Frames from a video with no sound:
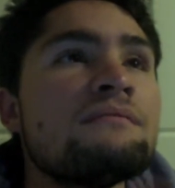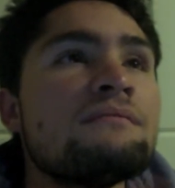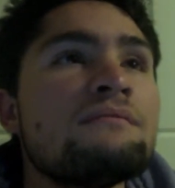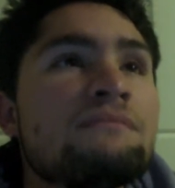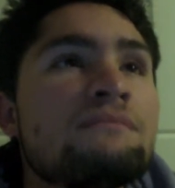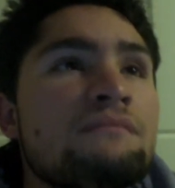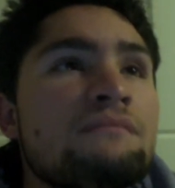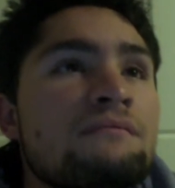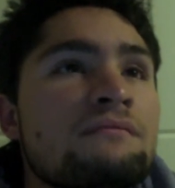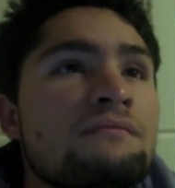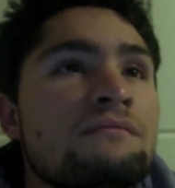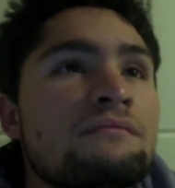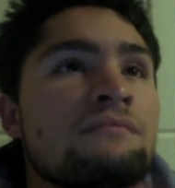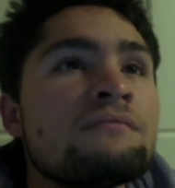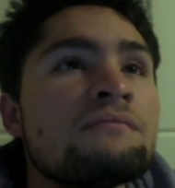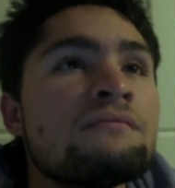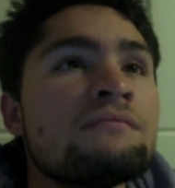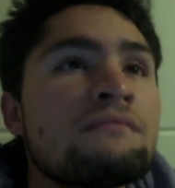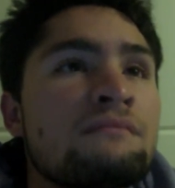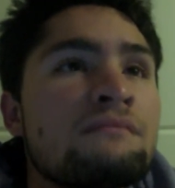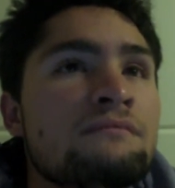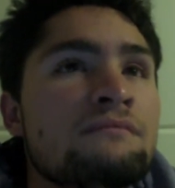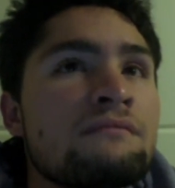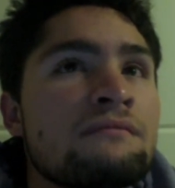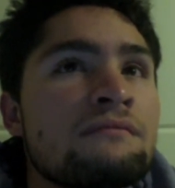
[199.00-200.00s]

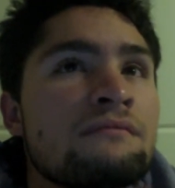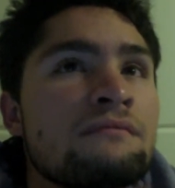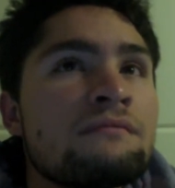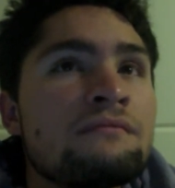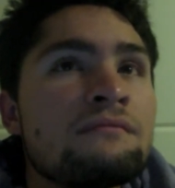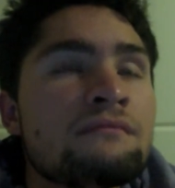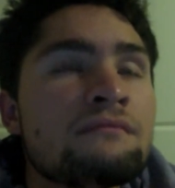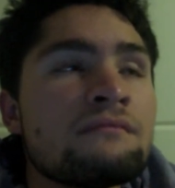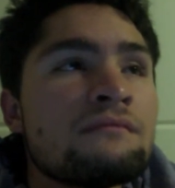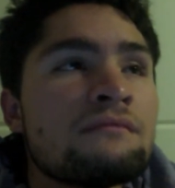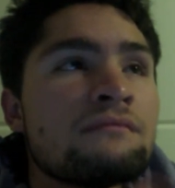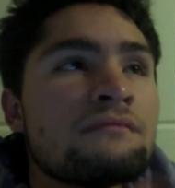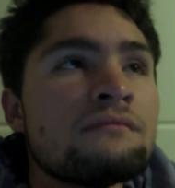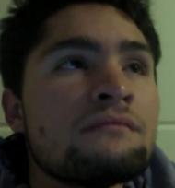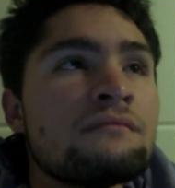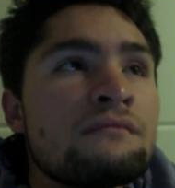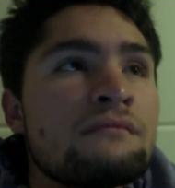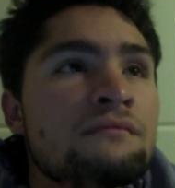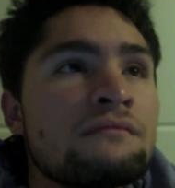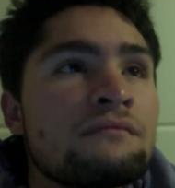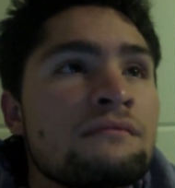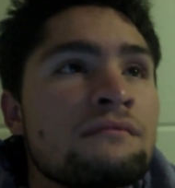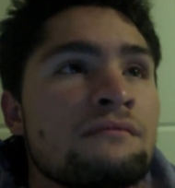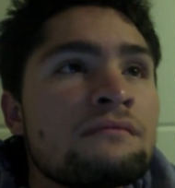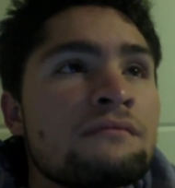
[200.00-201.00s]

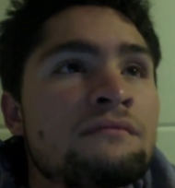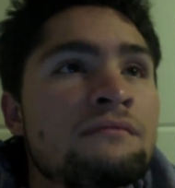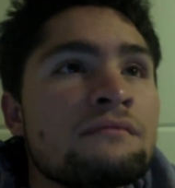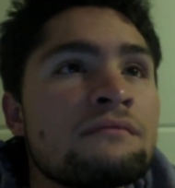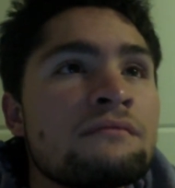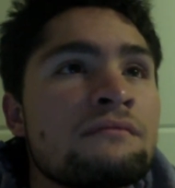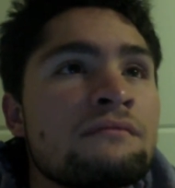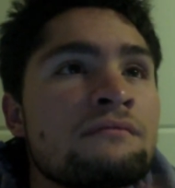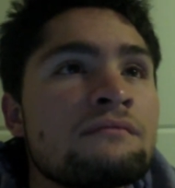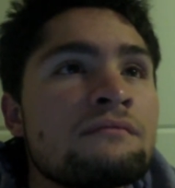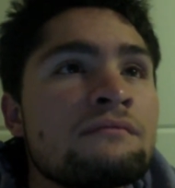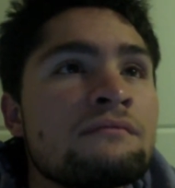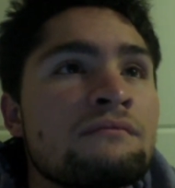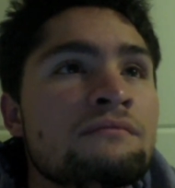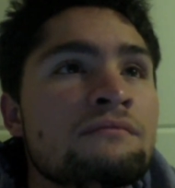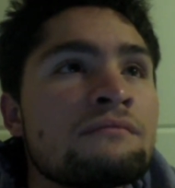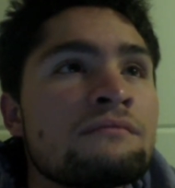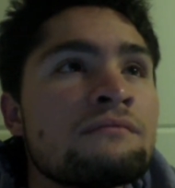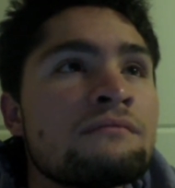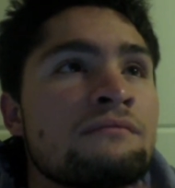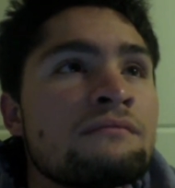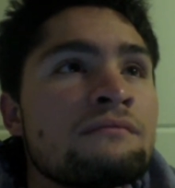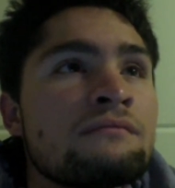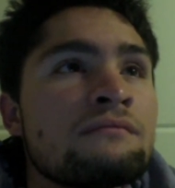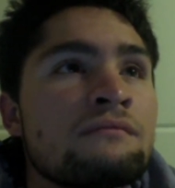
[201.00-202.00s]

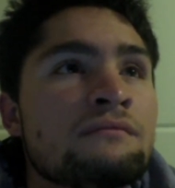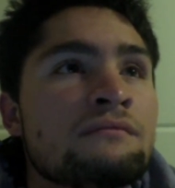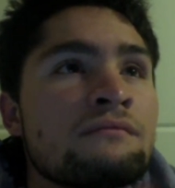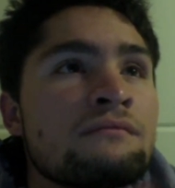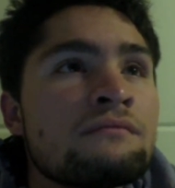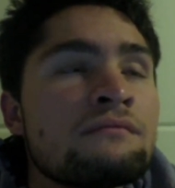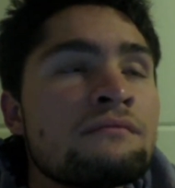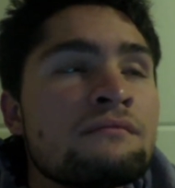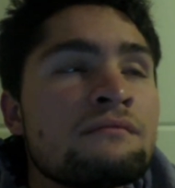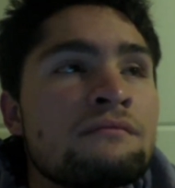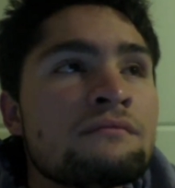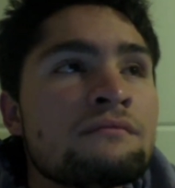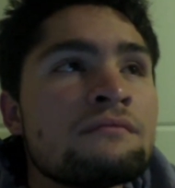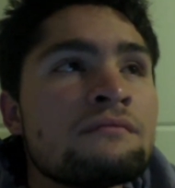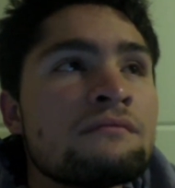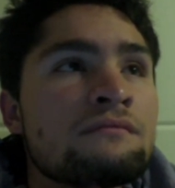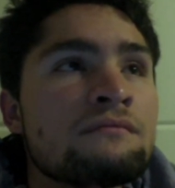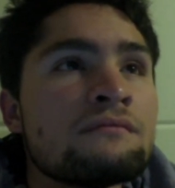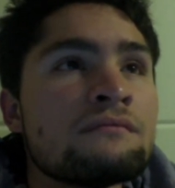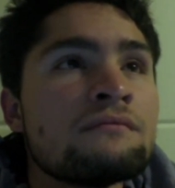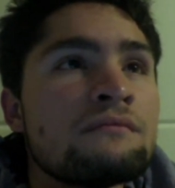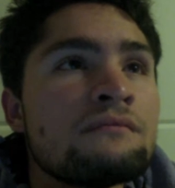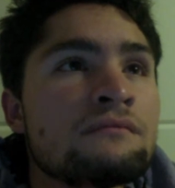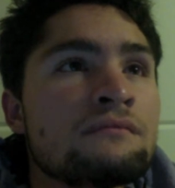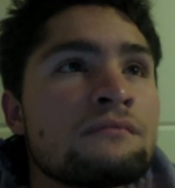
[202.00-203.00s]

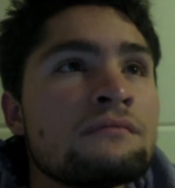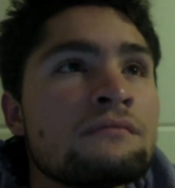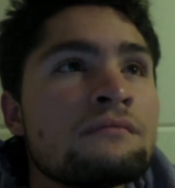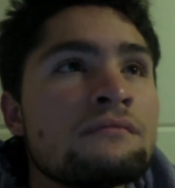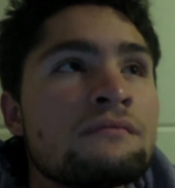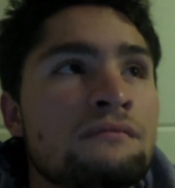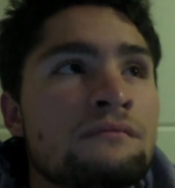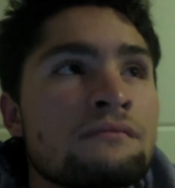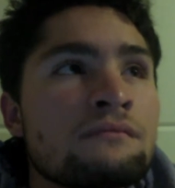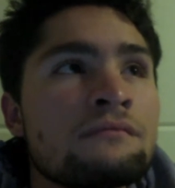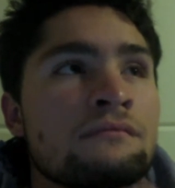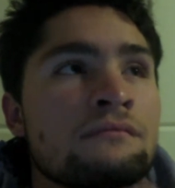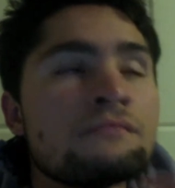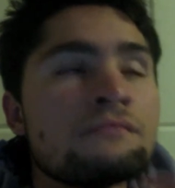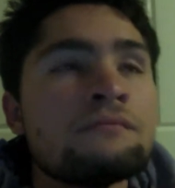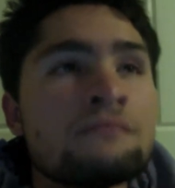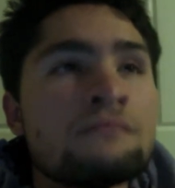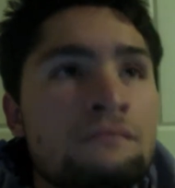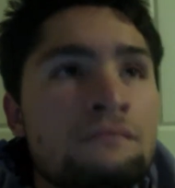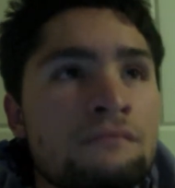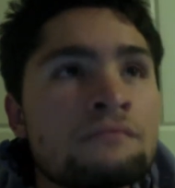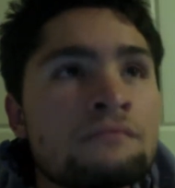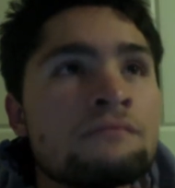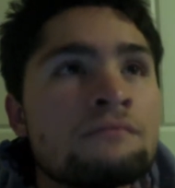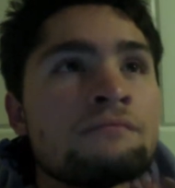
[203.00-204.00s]

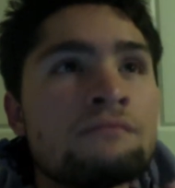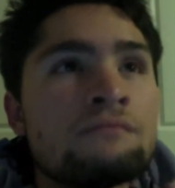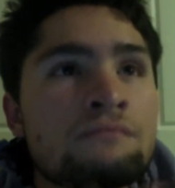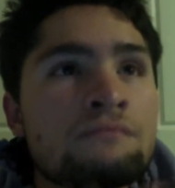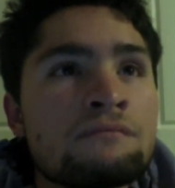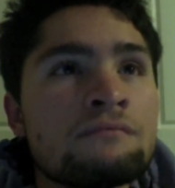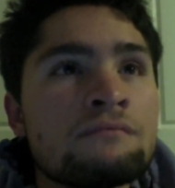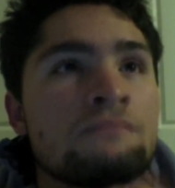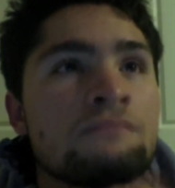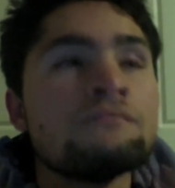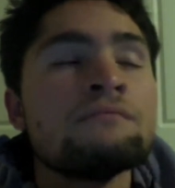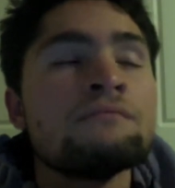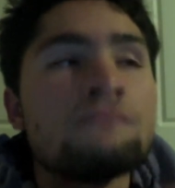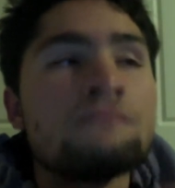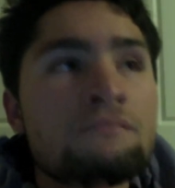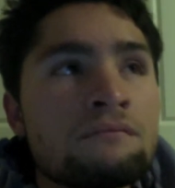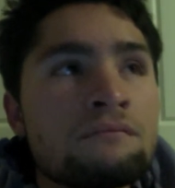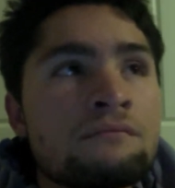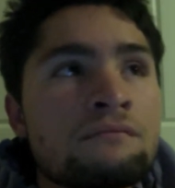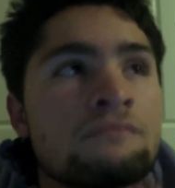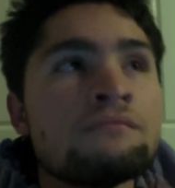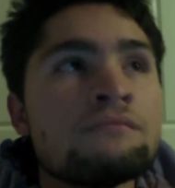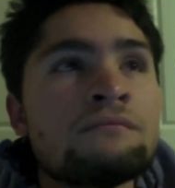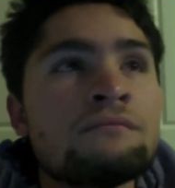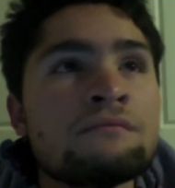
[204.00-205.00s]

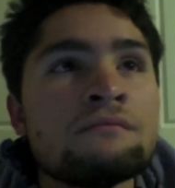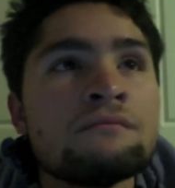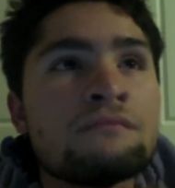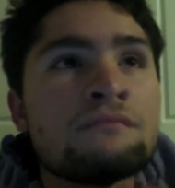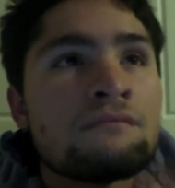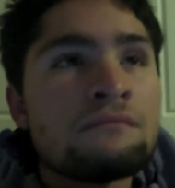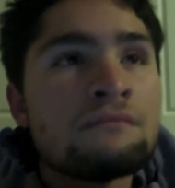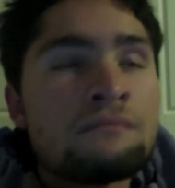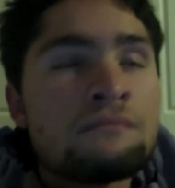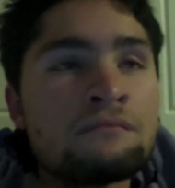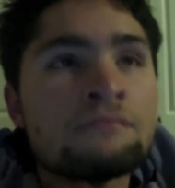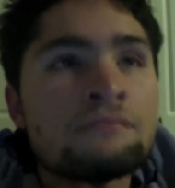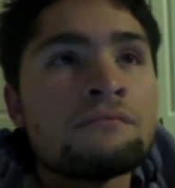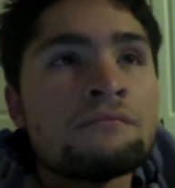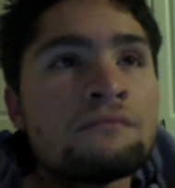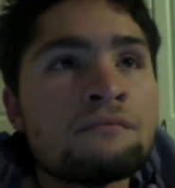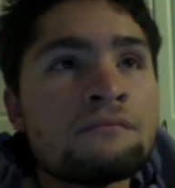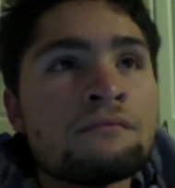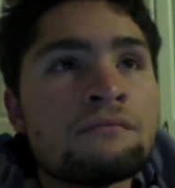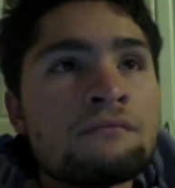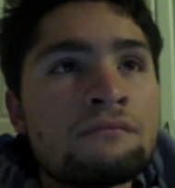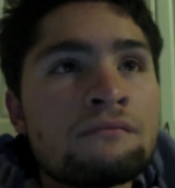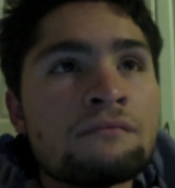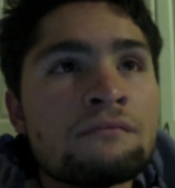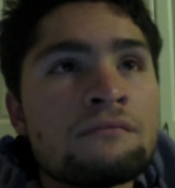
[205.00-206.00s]

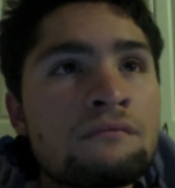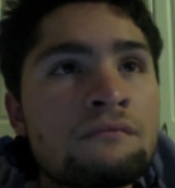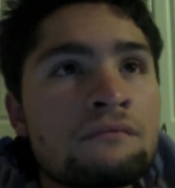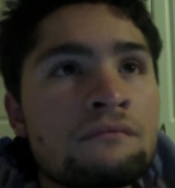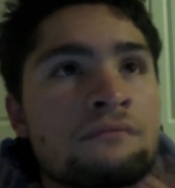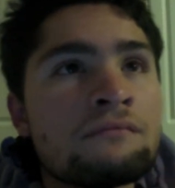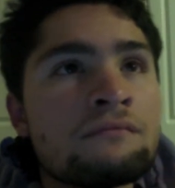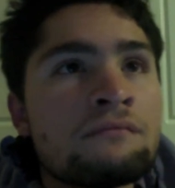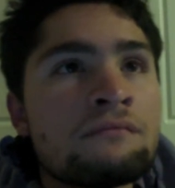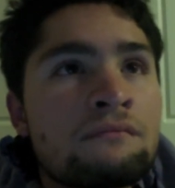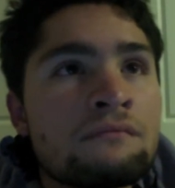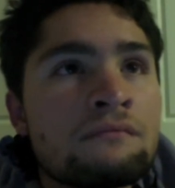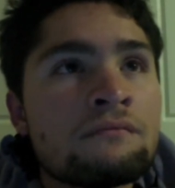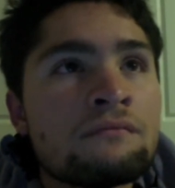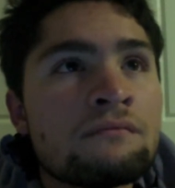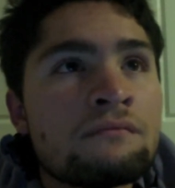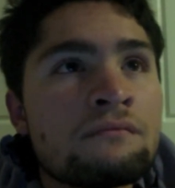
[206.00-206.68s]
[no speech]